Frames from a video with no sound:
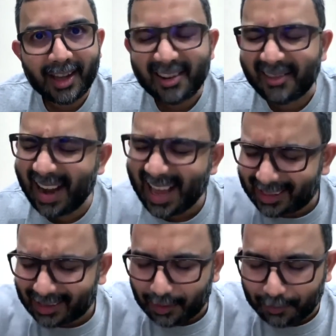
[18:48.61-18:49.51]

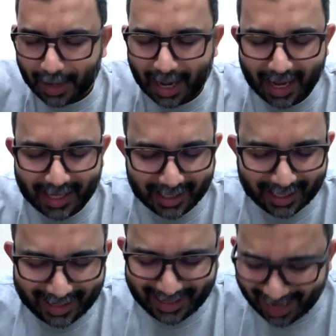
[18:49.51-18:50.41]
Raise the bar higher,
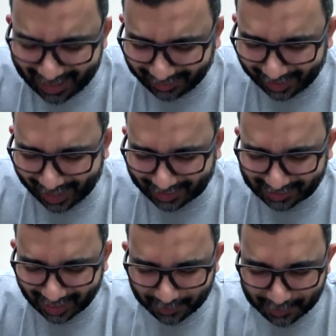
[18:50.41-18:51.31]
create that
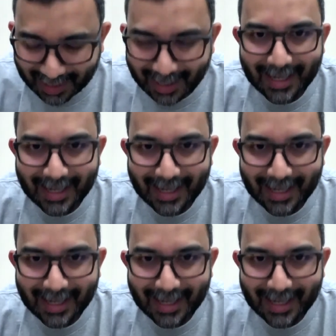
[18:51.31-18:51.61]
excitement,